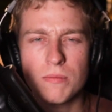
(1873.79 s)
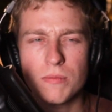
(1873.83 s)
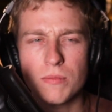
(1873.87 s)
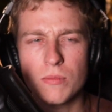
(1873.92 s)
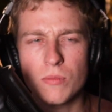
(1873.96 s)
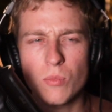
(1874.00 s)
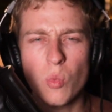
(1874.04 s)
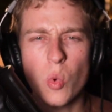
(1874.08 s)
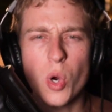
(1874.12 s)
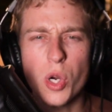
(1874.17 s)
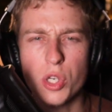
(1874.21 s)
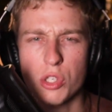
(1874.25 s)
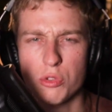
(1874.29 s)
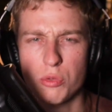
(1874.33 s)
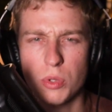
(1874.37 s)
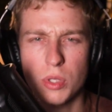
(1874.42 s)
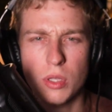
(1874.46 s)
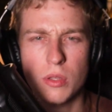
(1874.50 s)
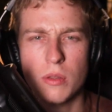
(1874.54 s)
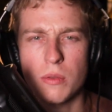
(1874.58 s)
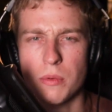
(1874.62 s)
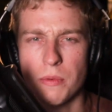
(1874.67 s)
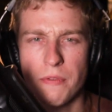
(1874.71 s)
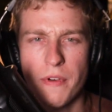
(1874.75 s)
works
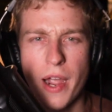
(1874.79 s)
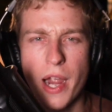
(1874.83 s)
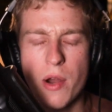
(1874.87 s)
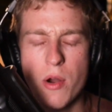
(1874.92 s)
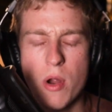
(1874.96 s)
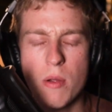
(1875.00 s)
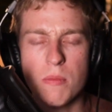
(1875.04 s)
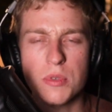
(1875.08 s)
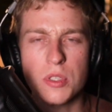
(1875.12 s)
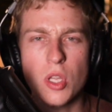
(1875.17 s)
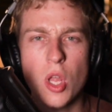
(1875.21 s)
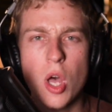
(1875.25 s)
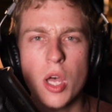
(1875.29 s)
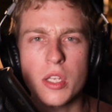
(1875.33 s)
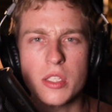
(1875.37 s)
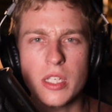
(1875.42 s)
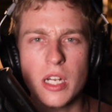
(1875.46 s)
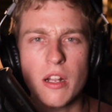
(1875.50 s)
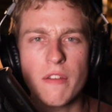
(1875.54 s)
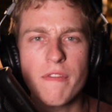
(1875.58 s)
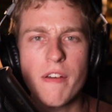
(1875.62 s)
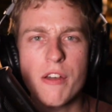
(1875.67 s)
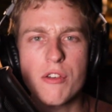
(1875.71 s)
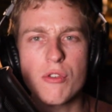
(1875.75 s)
with the firearms laws
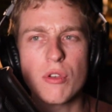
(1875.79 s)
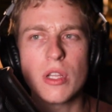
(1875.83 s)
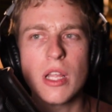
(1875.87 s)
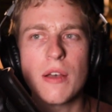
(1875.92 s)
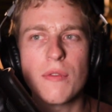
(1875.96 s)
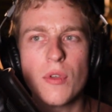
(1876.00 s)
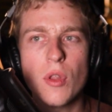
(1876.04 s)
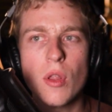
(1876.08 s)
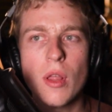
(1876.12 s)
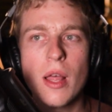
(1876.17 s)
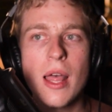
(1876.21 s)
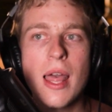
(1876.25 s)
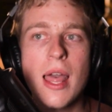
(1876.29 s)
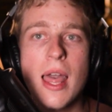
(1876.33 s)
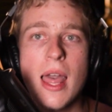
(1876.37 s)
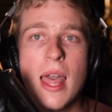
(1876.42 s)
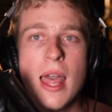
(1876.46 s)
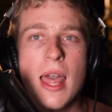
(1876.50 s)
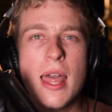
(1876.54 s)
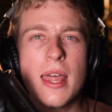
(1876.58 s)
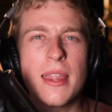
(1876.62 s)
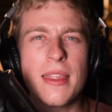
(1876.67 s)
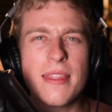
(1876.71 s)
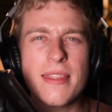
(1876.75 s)
on a federal level,
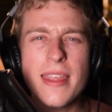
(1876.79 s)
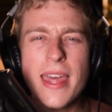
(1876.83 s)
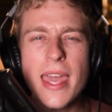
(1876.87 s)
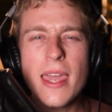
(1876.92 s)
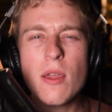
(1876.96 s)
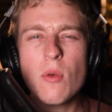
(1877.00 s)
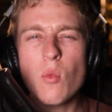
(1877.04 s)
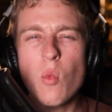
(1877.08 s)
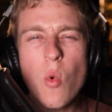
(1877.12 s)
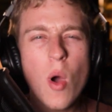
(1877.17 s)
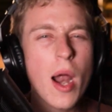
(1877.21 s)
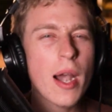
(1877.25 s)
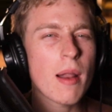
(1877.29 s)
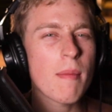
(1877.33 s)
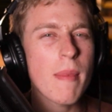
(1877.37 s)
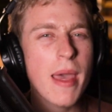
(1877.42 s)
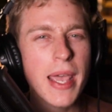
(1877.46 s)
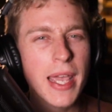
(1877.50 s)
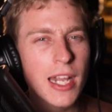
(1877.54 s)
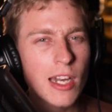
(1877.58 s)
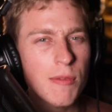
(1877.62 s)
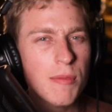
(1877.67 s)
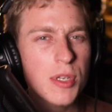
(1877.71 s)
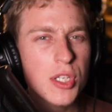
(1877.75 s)
they want to
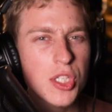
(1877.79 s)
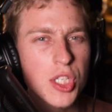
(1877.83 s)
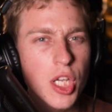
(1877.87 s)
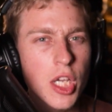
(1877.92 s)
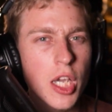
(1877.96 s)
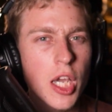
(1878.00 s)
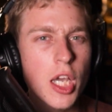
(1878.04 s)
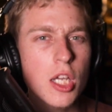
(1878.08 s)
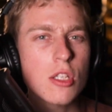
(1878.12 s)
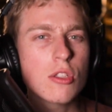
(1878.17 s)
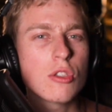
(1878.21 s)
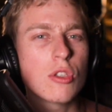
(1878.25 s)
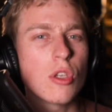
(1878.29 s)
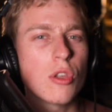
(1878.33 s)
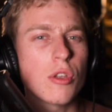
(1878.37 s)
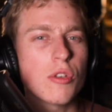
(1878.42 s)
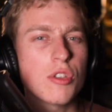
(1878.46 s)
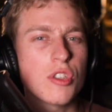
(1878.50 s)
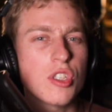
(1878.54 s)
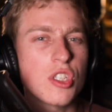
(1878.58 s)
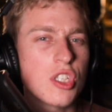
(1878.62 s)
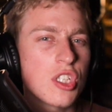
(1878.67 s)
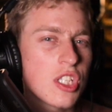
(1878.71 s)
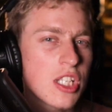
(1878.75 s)
make it a machine gun. So
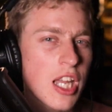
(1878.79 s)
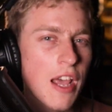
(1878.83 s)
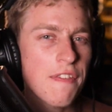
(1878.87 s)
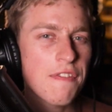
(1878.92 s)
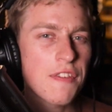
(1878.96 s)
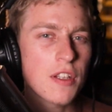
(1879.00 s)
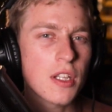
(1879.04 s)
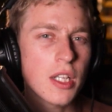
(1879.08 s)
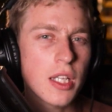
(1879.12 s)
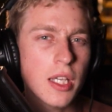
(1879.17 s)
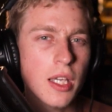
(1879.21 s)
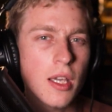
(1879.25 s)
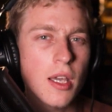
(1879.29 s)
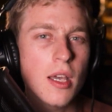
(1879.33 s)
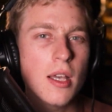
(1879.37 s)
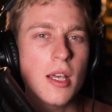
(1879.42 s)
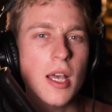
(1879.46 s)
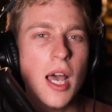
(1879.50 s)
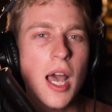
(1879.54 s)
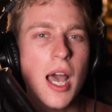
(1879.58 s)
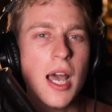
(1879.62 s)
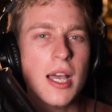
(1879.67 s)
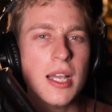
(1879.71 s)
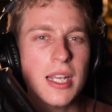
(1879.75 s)
there's definitely
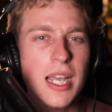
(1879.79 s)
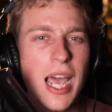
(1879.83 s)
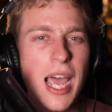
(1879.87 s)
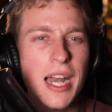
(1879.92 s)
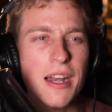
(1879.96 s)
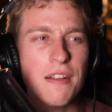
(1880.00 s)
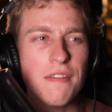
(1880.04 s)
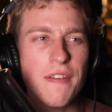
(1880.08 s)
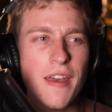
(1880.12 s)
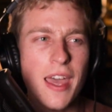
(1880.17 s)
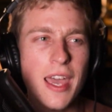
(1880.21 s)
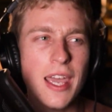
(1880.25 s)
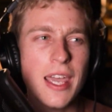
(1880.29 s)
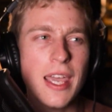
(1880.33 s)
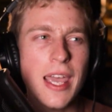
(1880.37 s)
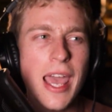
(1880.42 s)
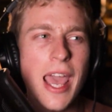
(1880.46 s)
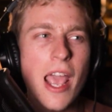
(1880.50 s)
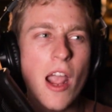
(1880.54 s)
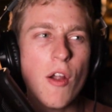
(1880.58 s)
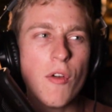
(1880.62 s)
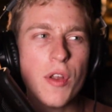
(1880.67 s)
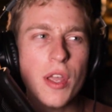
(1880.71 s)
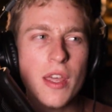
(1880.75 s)
kind of a
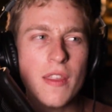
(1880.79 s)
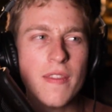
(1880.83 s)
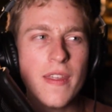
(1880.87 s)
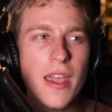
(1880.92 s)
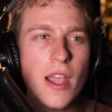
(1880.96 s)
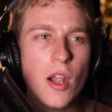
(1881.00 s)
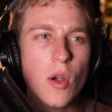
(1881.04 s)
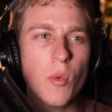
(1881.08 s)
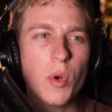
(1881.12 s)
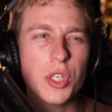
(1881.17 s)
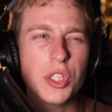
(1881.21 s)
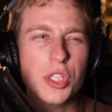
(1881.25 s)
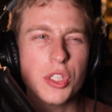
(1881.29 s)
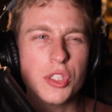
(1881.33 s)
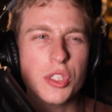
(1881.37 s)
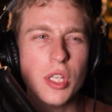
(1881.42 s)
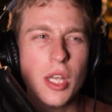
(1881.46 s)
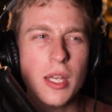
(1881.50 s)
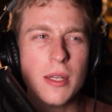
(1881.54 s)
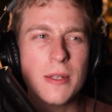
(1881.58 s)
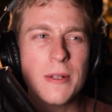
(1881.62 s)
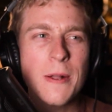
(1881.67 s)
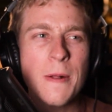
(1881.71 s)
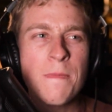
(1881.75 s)
area there, which
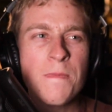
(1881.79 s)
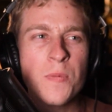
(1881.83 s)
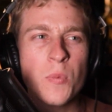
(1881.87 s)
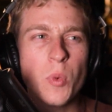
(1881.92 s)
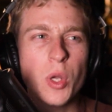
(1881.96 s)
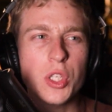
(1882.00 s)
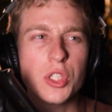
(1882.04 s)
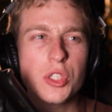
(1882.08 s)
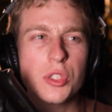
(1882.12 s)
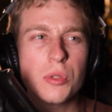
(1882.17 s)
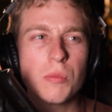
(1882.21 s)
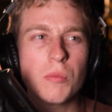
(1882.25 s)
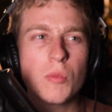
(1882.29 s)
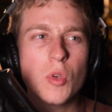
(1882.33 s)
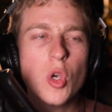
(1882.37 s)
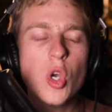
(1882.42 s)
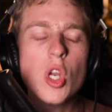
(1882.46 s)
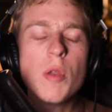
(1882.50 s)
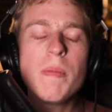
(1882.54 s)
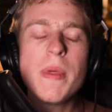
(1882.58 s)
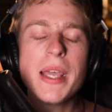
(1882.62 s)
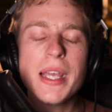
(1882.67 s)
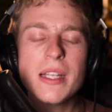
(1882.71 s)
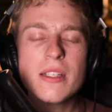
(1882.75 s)

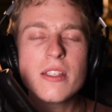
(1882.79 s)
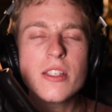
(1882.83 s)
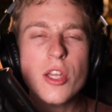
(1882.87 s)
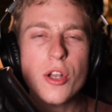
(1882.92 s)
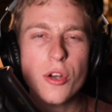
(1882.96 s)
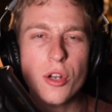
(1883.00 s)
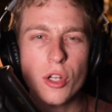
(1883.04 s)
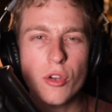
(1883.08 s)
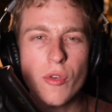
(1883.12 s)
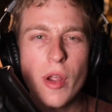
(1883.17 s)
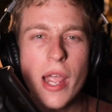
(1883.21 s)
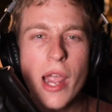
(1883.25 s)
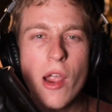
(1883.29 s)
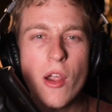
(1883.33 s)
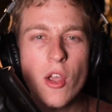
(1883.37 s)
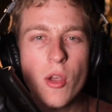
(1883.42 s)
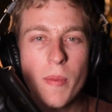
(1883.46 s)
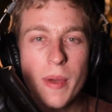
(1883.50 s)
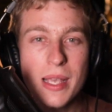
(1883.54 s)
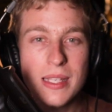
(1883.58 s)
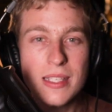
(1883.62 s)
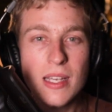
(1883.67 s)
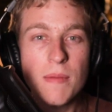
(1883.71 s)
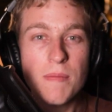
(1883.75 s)
could be considered a gray area
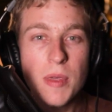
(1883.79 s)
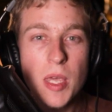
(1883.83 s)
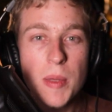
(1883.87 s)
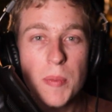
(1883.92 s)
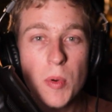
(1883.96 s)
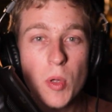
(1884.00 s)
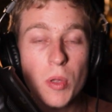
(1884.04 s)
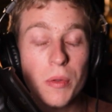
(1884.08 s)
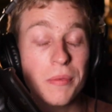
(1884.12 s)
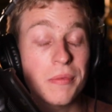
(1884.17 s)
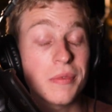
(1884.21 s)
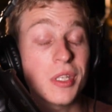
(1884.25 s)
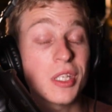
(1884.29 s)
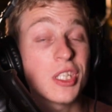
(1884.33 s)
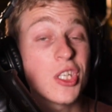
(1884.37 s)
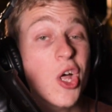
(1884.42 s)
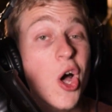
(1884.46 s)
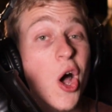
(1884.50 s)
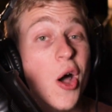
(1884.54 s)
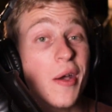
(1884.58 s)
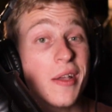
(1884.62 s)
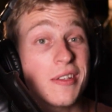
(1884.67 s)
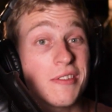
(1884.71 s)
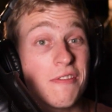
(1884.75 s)
by some people. The
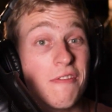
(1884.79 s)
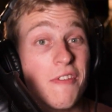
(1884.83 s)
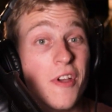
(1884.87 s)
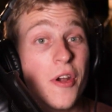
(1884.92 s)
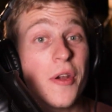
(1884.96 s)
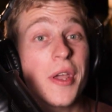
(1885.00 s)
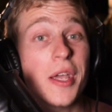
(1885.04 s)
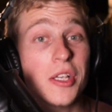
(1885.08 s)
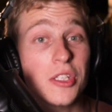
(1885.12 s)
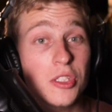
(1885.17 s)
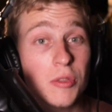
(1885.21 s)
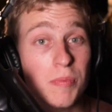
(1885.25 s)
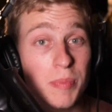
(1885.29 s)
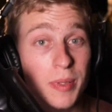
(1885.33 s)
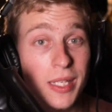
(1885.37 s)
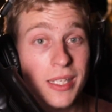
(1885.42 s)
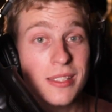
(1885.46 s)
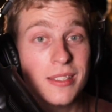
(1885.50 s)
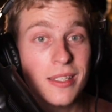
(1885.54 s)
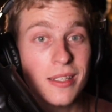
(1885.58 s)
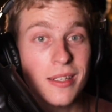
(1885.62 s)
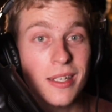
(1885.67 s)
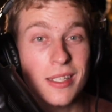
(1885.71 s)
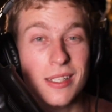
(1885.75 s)
law is very
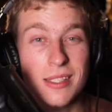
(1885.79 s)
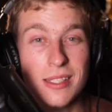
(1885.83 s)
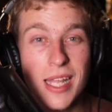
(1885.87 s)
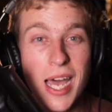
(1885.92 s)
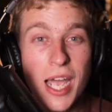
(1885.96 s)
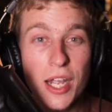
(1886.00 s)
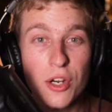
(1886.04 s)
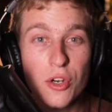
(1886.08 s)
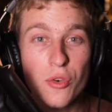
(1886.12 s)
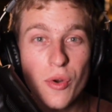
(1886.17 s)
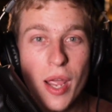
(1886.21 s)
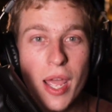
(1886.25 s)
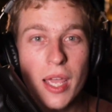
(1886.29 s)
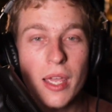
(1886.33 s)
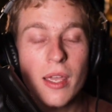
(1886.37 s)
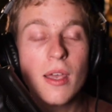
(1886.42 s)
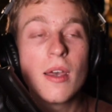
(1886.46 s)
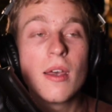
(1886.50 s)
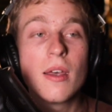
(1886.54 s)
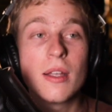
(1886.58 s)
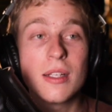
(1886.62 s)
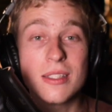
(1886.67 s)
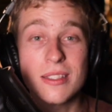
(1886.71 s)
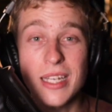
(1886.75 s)
explicit. It's not gray.
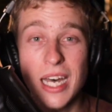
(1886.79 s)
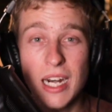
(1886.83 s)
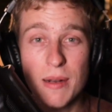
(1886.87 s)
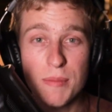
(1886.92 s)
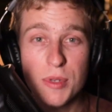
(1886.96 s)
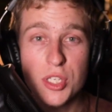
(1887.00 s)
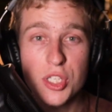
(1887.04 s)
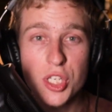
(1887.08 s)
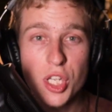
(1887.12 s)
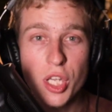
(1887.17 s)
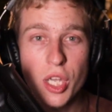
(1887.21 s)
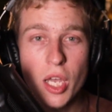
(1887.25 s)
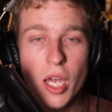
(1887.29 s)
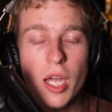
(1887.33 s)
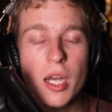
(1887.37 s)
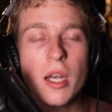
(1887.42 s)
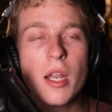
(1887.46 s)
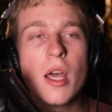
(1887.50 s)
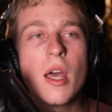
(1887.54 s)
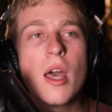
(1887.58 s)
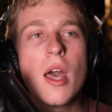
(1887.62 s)
It's not a machine gun.